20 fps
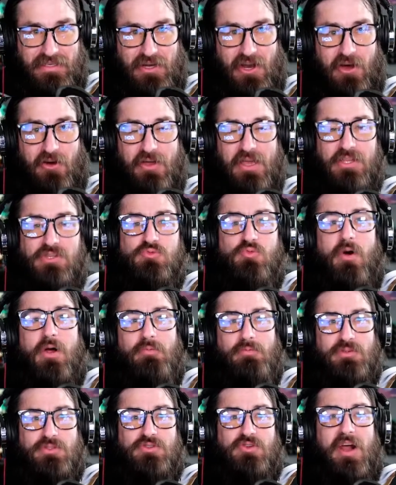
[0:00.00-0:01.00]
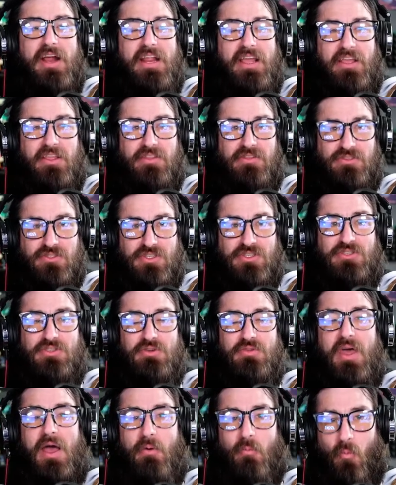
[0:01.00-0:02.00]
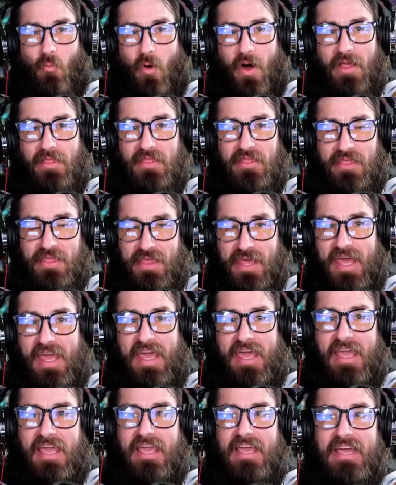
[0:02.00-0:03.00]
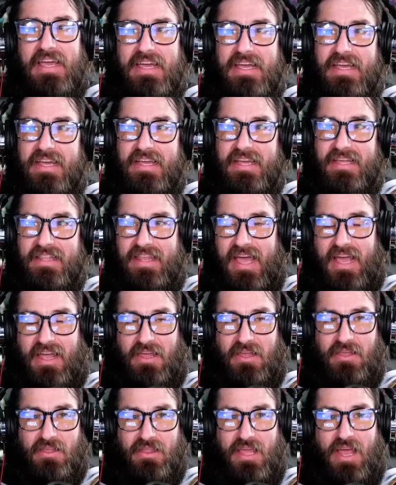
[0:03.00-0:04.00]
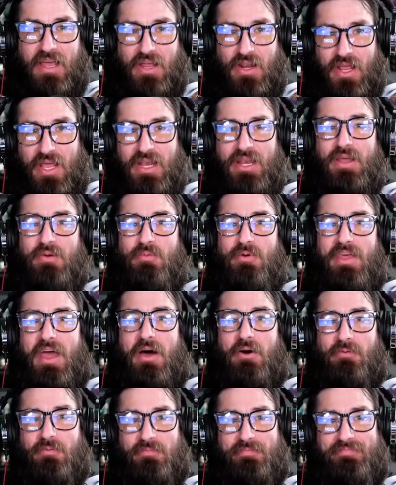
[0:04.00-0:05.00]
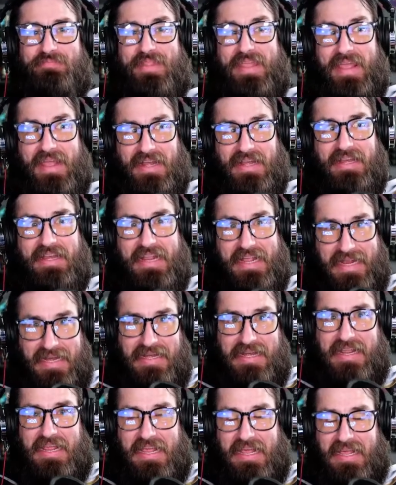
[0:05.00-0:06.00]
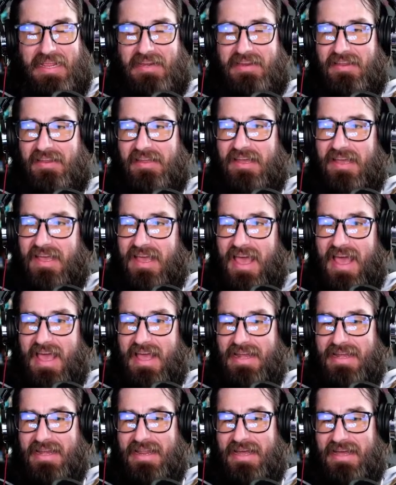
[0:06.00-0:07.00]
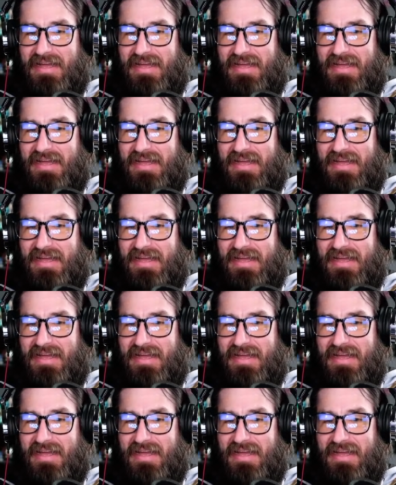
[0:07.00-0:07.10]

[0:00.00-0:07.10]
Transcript: Mm-hmm. Each one was trying to just do that one thing that could end it without ending it. And